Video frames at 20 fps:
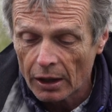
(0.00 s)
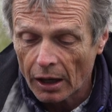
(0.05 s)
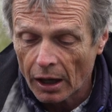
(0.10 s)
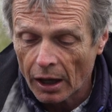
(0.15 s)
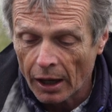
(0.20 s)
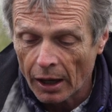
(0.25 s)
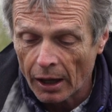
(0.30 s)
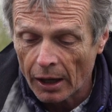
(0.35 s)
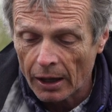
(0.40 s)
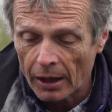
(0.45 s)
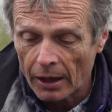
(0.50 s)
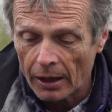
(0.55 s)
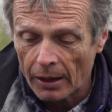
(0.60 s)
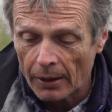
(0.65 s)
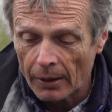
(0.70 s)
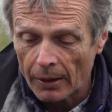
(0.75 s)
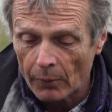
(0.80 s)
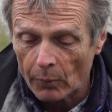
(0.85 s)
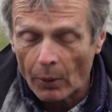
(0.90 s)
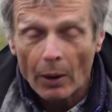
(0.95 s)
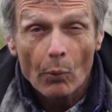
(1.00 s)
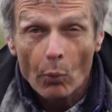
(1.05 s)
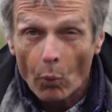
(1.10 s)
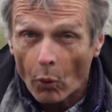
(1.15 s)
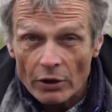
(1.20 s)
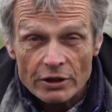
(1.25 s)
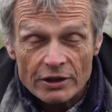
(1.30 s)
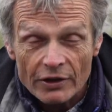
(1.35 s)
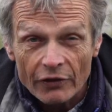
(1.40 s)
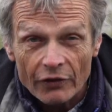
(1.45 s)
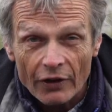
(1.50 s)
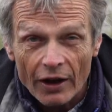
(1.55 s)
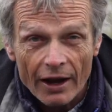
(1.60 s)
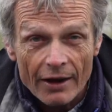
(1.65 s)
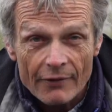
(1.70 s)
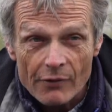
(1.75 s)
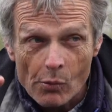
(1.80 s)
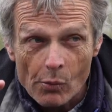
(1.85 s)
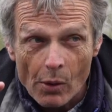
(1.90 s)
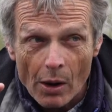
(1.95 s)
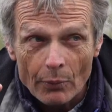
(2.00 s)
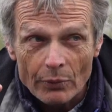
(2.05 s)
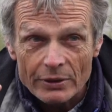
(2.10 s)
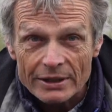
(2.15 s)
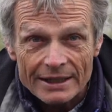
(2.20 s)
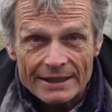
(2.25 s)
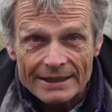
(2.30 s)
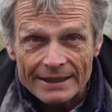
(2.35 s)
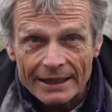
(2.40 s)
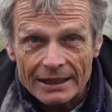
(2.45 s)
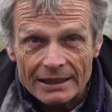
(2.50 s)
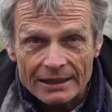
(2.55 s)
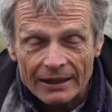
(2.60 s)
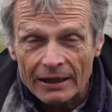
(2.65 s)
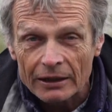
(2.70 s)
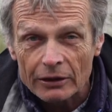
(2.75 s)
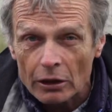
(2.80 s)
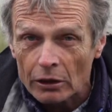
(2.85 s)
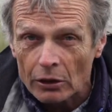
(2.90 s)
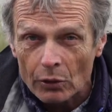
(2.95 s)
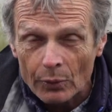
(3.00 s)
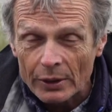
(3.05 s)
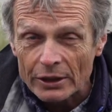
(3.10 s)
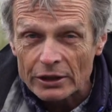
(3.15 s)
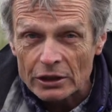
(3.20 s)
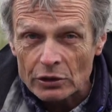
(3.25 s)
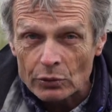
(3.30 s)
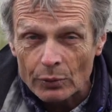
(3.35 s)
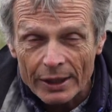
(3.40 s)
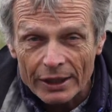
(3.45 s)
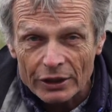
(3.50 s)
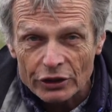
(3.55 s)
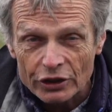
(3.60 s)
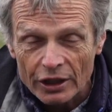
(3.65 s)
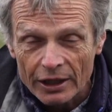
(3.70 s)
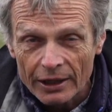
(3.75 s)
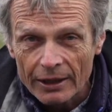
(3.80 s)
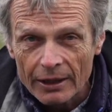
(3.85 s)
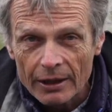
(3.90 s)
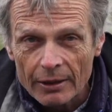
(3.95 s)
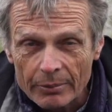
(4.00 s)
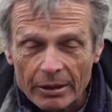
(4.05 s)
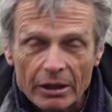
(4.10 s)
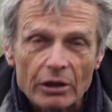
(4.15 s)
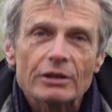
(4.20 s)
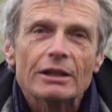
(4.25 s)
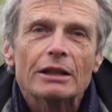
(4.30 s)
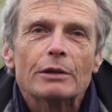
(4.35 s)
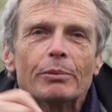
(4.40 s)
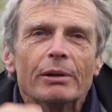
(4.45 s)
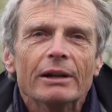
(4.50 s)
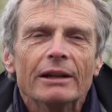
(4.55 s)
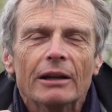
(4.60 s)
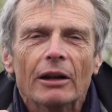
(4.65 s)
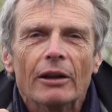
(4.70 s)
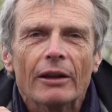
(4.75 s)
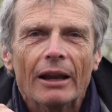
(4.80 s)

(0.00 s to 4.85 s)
One was a 5 and one was a 6, and I don't know which is which, because it's printed on